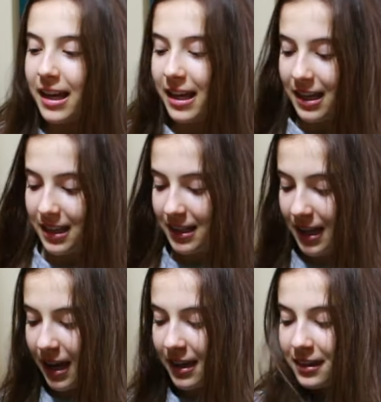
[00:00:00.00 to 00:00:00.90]
And
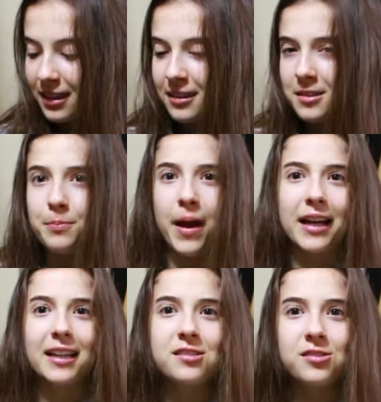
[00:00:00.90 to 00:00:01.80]
I think this
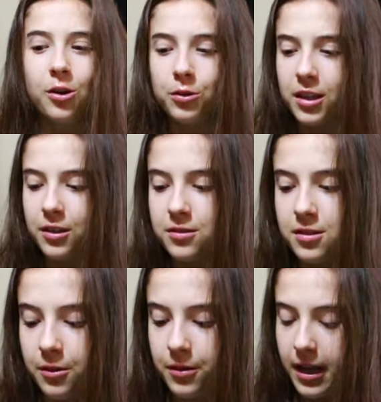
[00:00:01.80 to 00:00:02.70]
bag is so cute too,
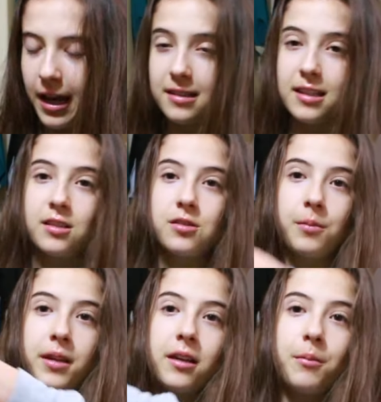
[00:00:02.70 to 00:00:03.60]
and it has like so
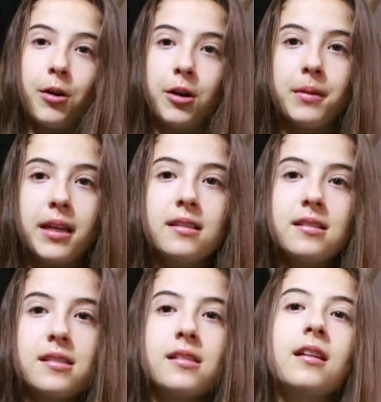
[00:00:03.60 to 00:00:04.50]
many
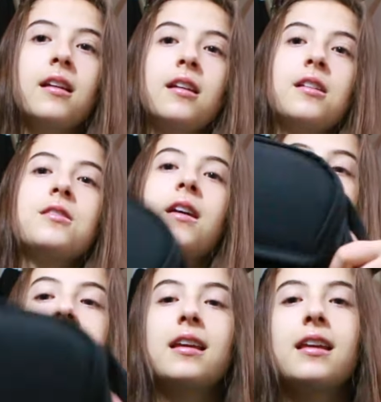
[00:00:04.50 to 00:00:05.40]
compartments. So it
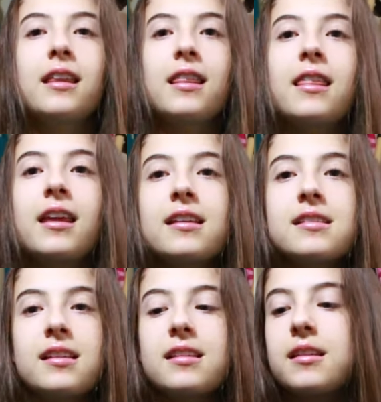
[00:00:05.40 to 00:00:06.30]
has like
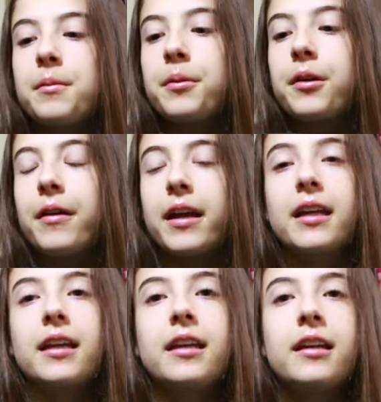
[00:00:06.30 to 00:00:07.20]
this zipper right
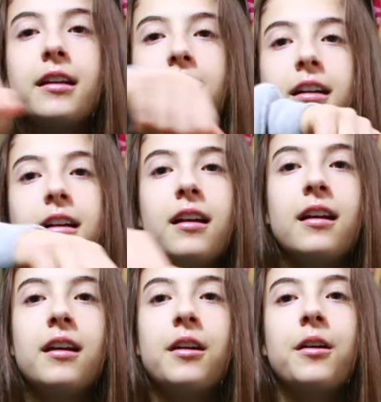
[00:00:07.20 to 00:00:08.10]
here.
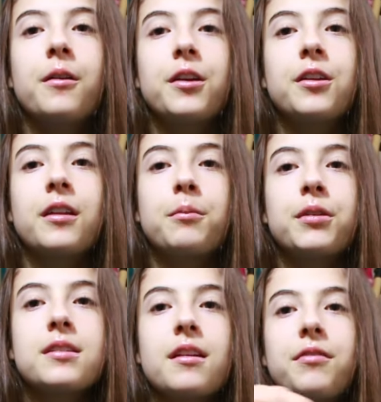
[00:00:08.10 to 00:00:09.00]
You can like
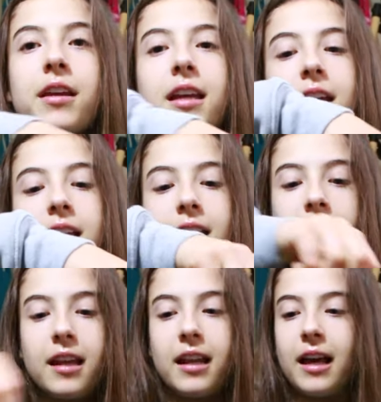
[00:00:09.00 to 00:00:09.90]
put stuff in,
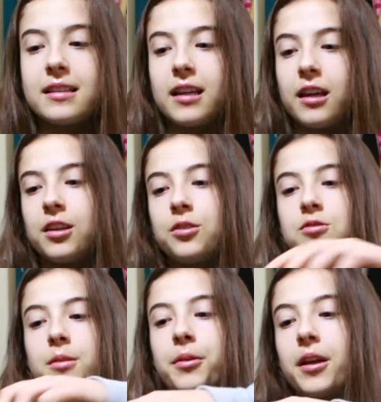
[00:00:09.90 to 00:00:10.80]
and it has like a huge
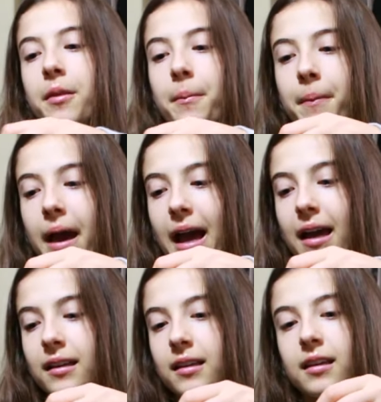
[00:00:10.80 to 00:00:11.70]
zipper in the back